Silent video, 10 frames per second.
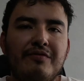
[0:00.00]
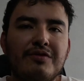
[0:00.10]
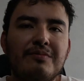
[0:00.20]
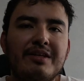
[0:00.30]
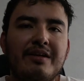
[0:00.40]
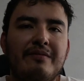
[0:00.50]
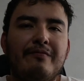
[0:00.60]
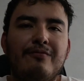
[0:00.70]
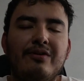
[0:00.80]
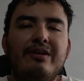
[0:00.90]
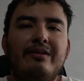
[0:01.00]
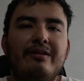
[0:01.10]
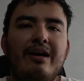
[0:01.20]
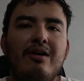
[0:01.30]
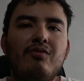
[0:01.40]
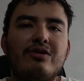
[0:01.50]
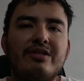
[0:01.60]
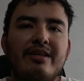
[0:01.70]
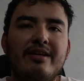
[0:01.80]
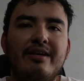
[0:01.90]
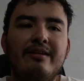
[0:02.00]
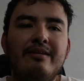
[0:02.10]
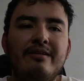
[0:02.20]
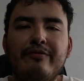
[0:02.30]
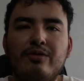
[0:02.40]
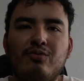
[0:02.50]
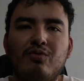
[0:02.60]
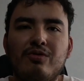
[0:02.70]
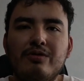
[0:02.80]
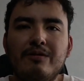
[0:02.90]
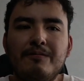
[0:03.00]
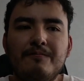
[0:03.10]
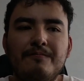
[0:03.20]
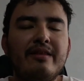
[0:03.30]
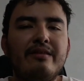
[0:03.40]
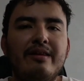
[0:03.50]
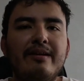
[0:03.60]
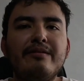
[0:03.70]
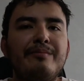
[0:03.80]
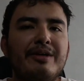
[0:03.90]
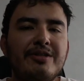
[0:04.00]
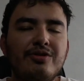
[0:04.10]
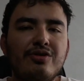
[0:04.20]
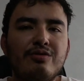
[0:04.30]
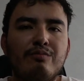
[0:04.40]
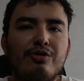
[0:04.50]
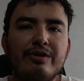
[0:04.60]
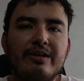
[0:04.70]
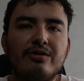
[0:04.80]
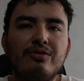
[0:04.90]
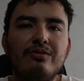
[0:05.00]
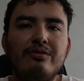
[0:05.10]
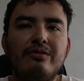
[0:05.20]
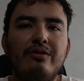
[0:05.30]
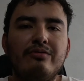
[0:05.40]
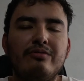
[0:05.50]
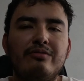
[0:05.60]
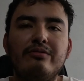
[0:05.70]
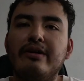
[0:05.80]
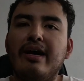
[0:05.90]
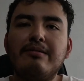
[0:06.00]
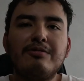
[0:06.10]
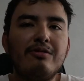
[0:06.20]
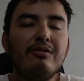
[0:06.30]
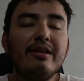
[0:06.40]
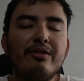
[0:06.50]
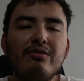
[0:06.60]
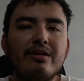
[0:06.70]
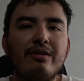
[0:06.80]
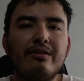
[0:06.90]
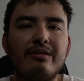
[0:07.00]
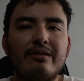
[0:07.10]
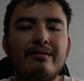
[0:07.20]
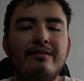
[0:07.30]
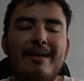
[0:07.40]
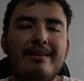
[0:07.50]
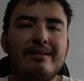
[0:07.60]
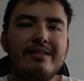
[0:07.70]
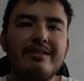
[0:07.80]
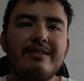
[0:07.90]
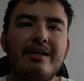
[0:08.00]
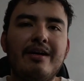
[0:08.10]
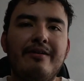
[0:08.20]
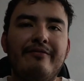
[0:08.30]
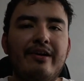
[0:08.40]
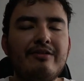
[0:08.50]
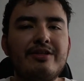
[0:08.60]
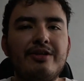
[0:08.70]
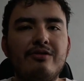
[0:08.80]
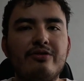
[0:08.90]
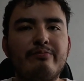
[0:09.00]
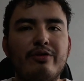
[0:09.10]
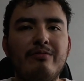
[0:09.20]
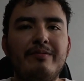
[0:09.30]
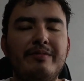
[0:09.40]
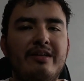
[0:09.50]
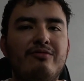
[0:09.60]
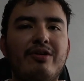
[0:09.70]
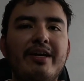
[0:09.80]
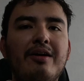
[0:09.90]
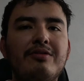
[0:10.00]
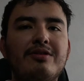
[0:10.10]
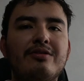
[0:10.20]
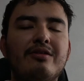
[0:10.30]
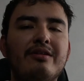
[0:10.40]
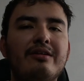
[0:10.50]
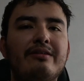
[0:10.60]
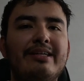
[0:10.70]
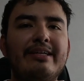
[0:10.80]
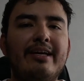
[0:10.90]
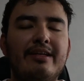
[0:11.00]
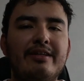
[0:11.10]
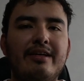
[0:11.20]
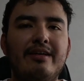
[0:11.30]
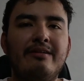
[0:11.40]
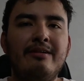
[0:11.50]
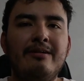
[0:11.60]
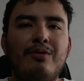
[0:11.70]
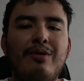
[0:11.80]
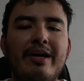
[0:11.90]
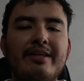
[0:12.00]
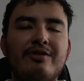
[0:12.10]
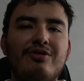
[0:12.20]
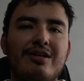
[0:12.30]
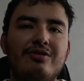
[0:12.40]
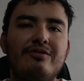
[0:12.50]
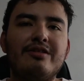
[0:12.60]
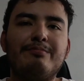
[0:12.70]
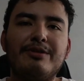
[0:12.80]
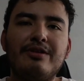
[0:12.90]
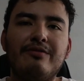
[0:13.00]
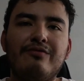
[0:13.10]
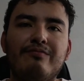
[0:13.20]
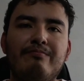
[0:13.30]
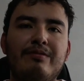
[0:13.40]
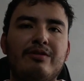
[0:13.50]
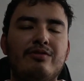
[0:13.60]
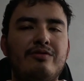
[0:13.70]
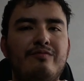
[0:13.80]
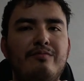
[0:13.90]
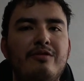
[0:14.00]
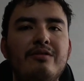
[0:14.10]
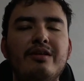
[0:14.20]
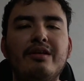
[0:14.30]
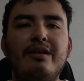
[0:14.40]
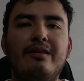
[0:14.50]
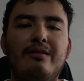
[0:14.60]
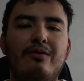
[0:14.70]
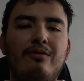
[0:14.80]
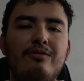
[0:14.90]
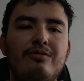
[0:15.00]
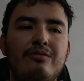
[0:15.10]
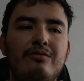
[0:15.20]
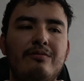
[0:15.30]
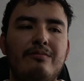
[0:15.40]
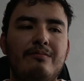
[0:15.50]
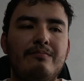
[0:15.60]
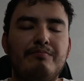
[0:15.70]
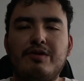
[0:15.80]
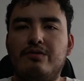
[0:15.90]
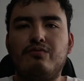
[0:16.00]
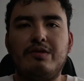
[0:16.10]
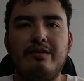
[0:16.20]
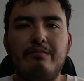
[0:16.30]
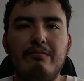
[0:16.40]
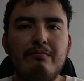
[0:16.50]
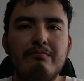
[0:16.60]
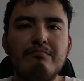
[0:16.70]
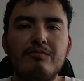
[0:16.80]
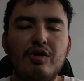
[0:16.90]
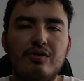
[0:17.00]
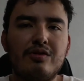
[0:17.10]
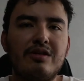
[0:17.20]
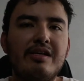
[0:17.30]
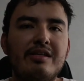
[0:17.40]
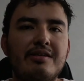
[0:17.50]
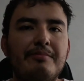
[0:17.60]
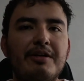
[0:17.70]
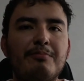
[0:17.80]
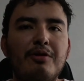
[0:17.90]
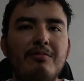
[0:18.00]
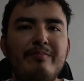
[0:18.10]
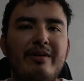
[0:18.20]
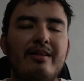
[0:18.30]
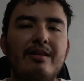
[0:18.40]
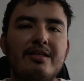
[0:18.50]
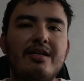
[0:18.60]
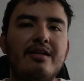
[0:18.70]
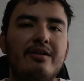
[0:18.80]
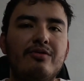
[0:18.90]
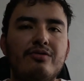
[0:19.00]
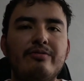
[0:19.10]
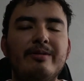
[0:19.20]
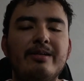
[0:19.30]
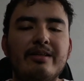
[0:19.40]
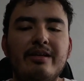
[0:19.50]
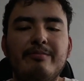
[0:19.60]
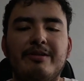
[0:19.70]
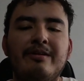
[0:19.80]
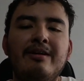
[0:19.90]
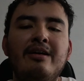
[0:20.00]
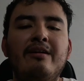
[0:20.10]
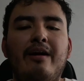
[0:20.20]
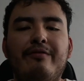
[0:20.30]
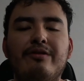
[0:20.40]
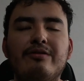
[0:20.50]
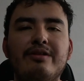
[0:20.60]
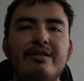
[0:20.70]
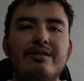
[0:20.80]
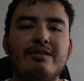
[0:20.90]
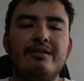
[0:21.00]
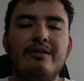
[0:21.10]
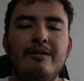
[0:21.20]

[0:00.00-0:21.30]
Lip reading: have so many free hours a day after work. And then imagine just burning two on absolutely doing nothing. I think this is a very serious problem that right now it's not getting the right attraction, especially because of money, and also because we don't see it's a big problem. At least I used to be like that, but after this